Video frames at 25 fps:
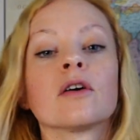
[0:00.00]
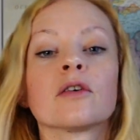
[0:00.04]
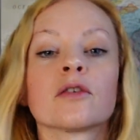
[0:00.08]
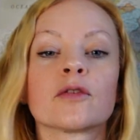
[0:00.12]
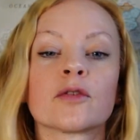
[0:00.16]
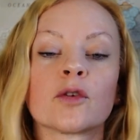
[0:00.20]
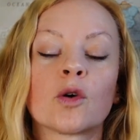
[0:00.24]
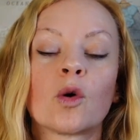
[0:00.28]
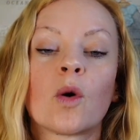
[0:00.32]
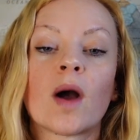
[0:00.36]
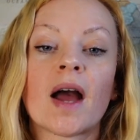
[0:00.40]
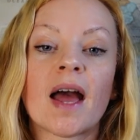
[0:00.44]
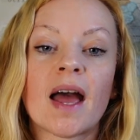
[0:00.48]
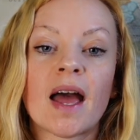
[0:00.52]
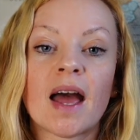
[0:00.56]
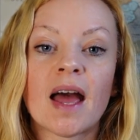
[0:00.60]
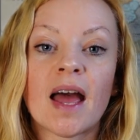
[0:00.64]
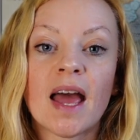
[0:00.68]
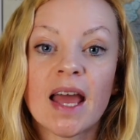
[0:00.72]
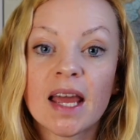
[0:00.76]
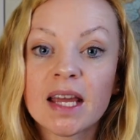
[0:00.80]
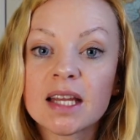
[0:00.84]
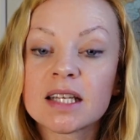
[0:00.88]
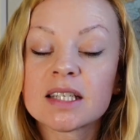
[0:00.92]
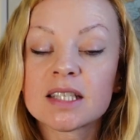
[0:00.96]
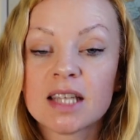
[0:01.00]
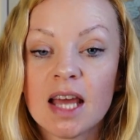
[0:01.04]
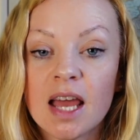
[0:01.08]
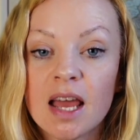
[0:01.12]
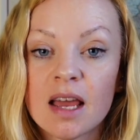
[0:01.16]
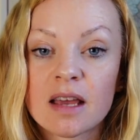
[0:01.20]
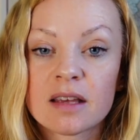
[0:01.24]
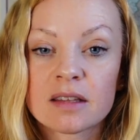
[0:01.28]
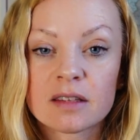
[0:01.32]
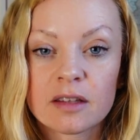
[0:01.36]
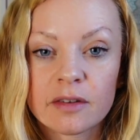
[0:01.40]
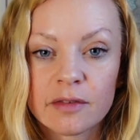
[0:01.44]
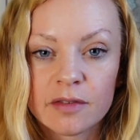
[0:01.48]
for 8
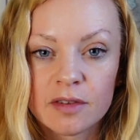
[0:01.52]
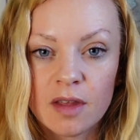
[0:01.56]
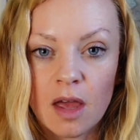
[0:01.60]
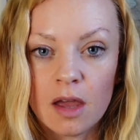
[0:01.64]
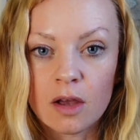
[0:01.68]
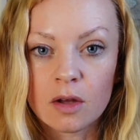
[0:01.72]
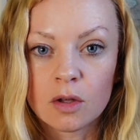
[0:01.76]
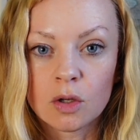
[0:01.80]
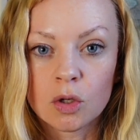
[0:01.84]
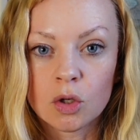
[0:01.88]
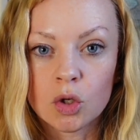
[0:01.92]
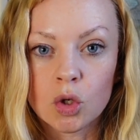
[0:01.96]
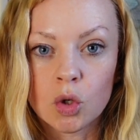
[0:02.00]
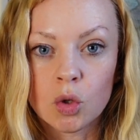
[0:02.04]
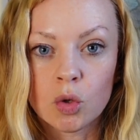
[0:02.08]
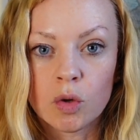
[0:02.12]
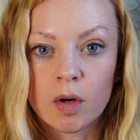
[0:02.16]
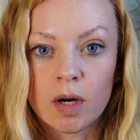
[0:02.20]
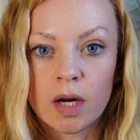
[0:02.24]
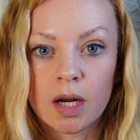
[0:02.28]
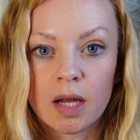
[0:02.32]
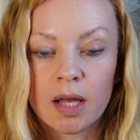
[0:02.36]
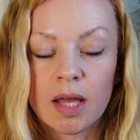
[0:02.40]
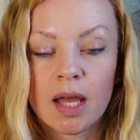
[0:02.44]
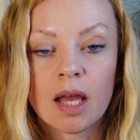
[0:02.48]
days of cycle touring,